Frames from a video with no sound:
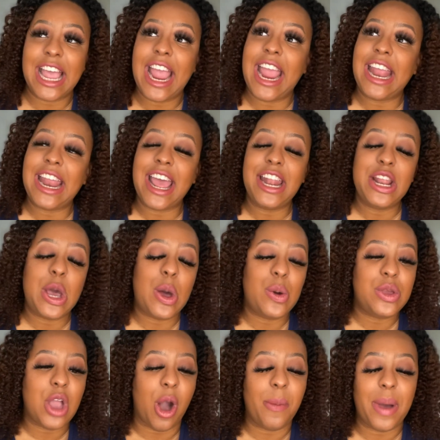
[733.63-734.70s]
And I know
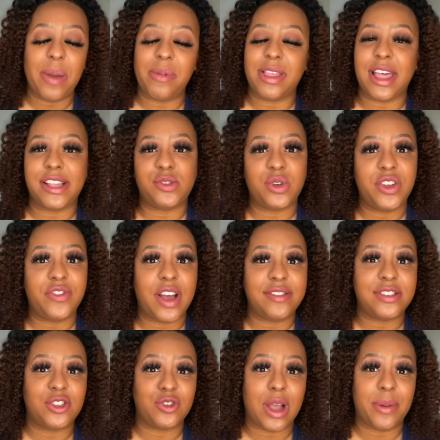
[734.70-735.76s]
y'all might be like, 25
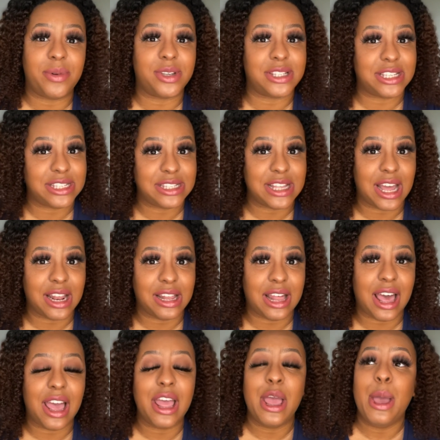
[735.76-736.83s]
subscribers is not a
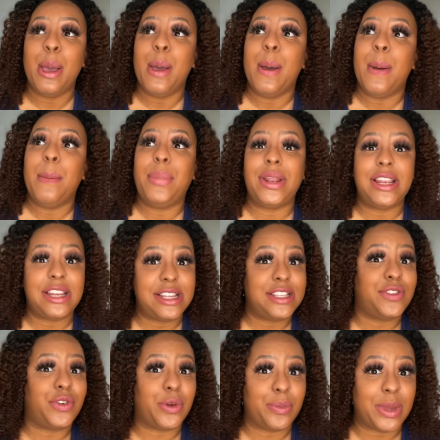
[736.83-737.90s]
lot, but it is
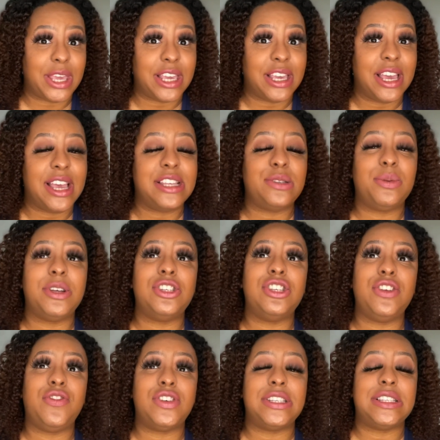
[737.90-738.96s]
for me, especially
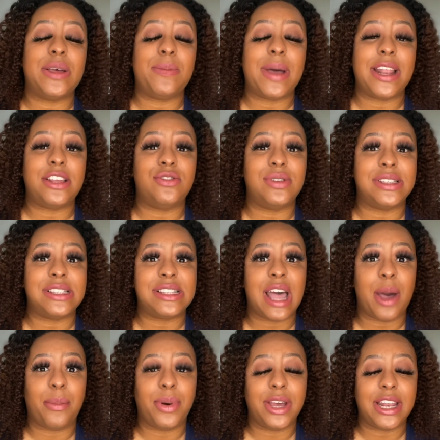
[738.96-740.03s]
for somebody who has
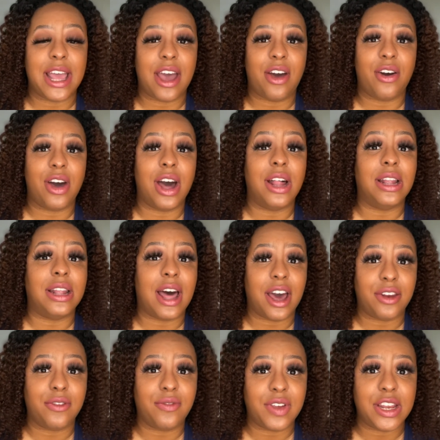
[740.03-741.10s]
not put out a lot
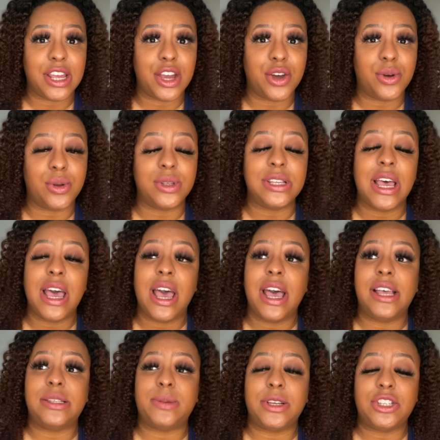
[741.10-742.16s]
of videos.
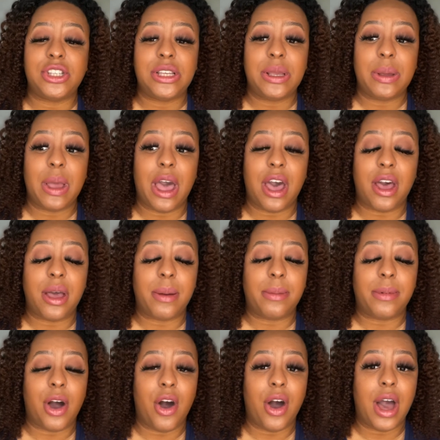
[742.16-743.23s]
Especially I
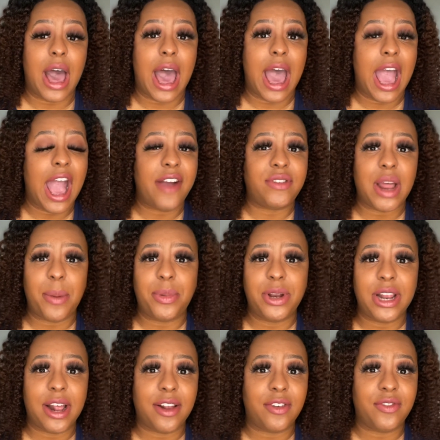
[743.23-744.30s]
have not put
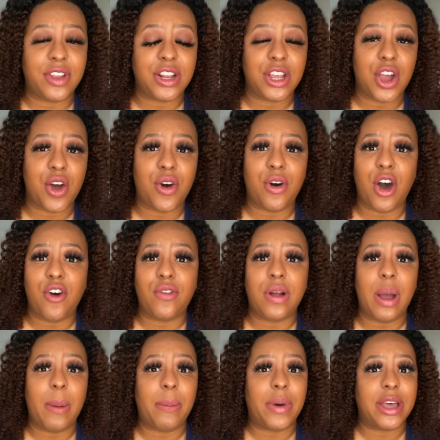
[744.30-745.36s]
out a video over
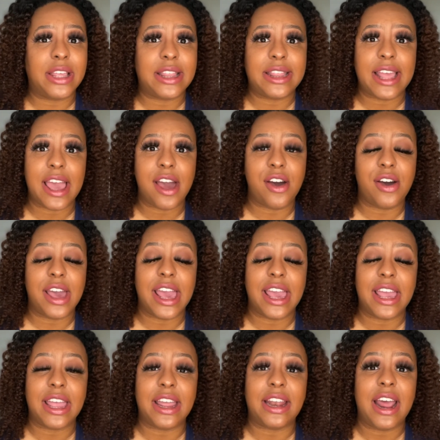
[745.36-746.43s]
a month now,
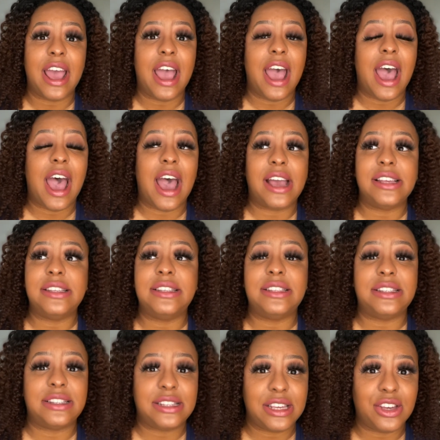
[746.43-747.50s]
and I
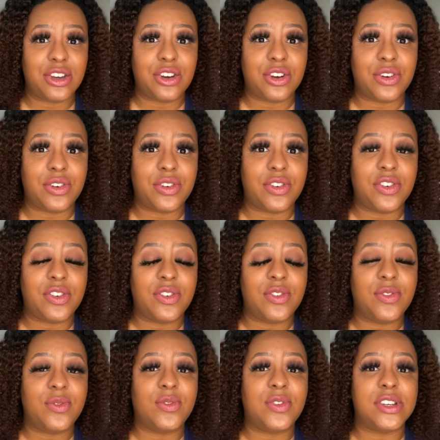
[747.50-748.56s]
still
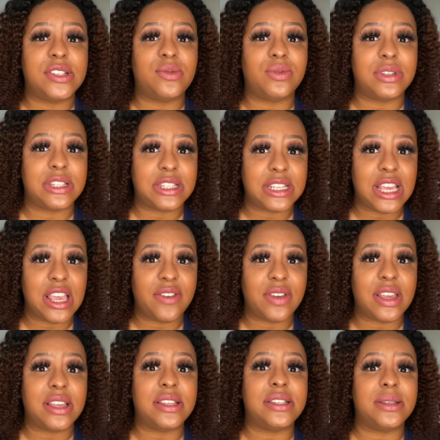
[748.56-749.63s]
was
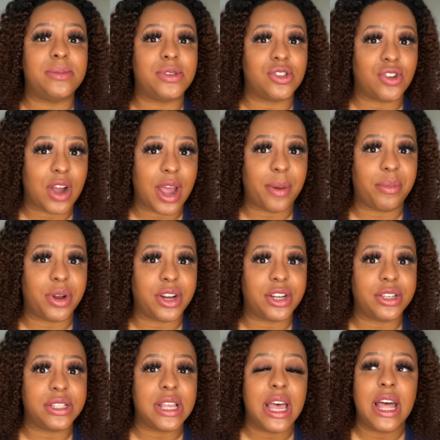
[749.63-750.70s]
receiving
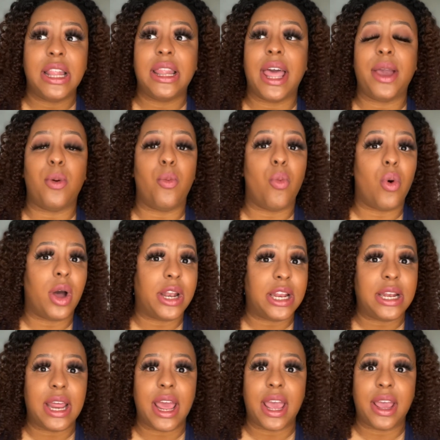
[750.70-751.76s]
subscribers like 1 a
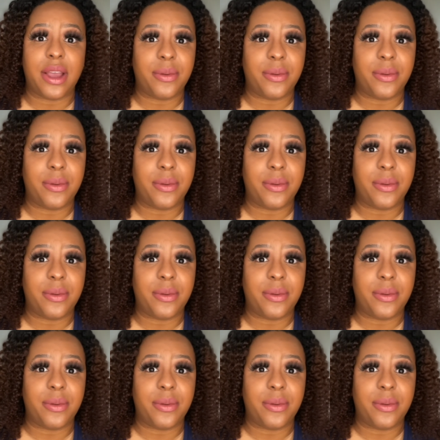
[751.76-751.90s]
day.